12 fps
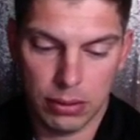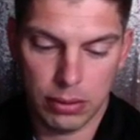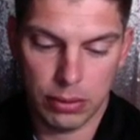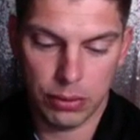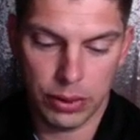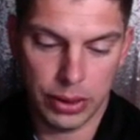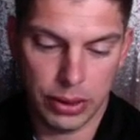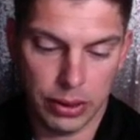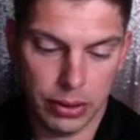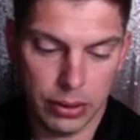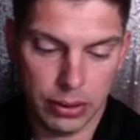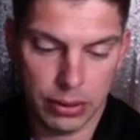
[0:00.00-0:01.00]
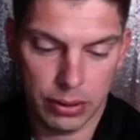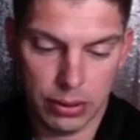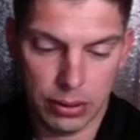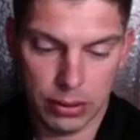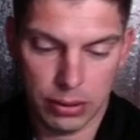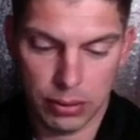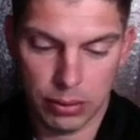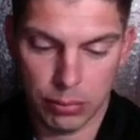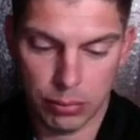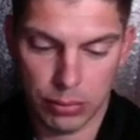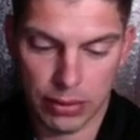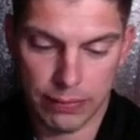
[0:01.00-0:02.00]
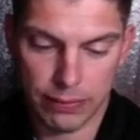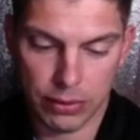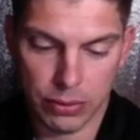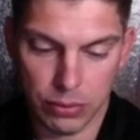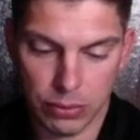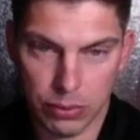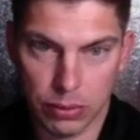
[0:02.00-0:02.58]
Oh dear, my phone.